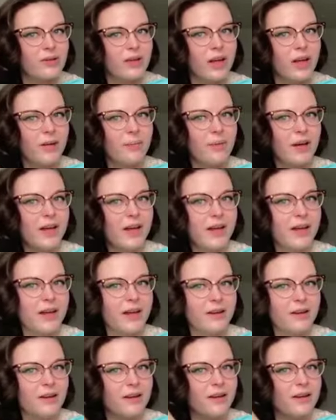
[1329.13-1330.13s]
And my
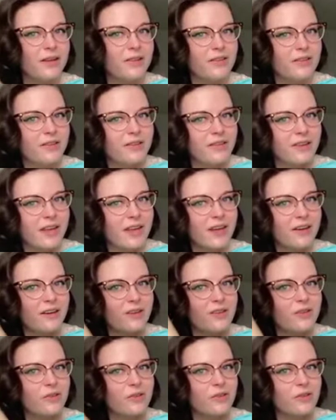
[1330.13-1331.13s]
hair is in
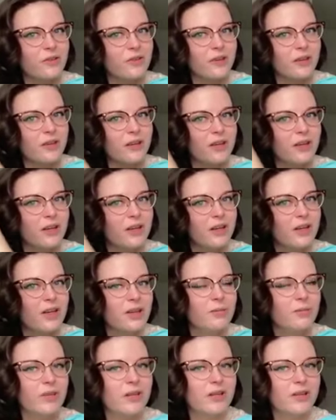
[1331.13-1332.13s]
layers
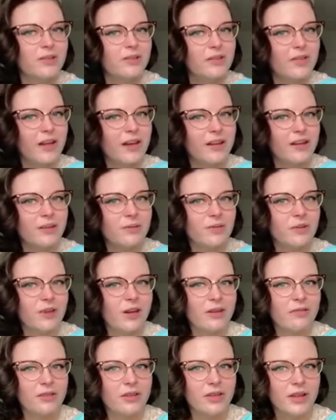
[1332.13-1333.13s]
because that gives
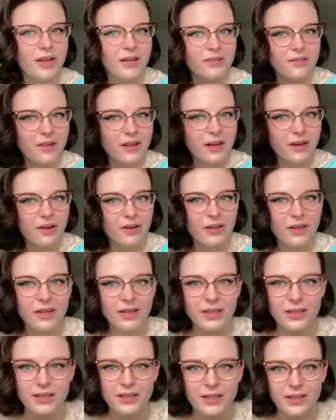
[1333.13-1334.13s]
off a nice
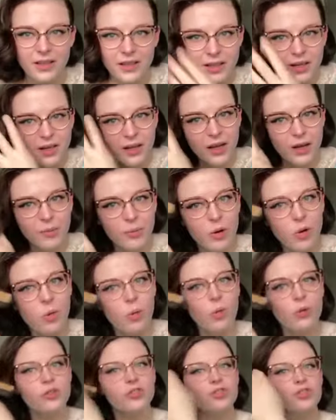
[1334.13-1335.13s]
haircut. A
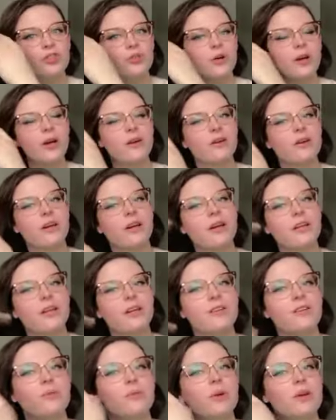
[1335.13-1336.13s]
horseshoe haircut
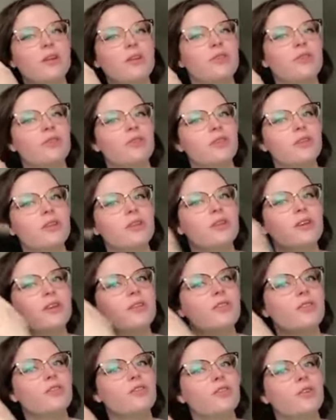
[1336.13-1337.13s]
is what usually
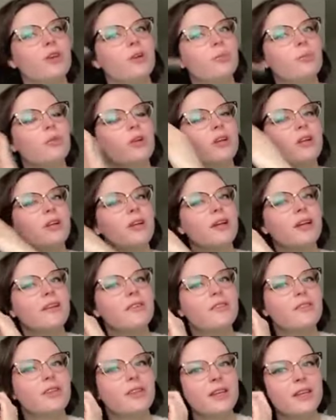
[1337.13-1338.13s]
does the trick pretty
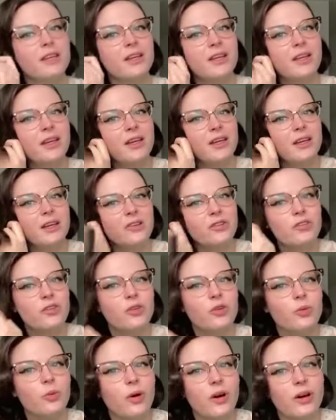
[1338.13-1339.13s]
nicely. So
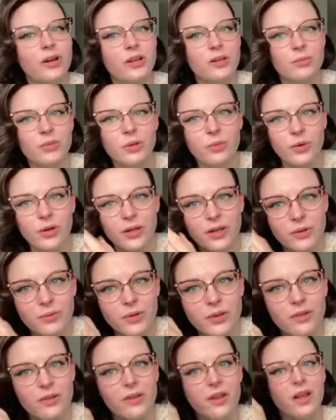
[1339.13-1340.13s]
you are gonna be working
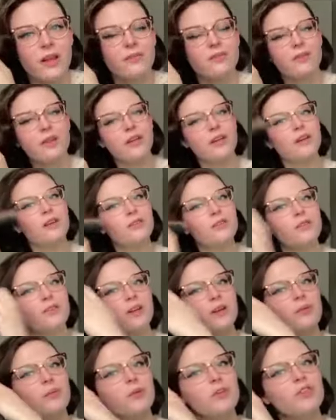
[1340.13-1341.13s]
with a lot of layers
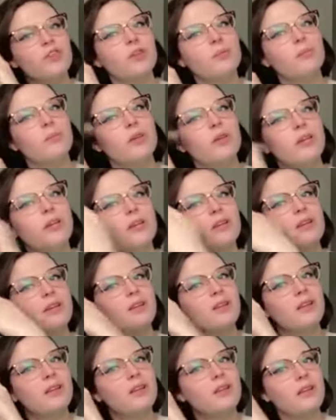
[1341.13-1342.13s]
here, which can be
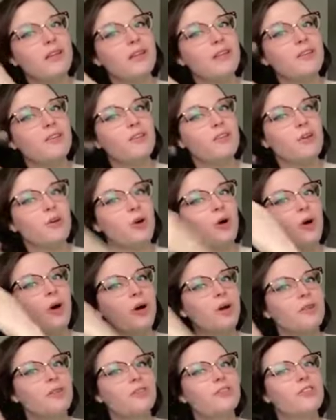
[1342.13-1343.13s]
easy or
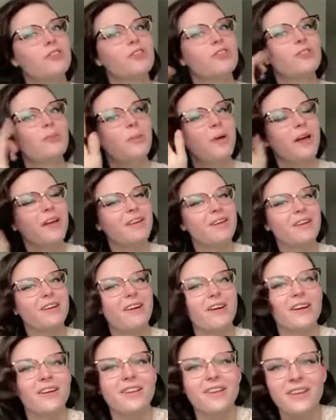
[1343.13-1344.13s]
hard, just depending
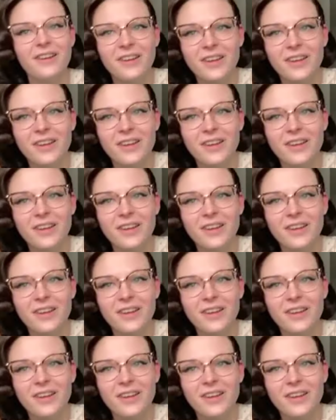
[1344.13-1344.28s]
on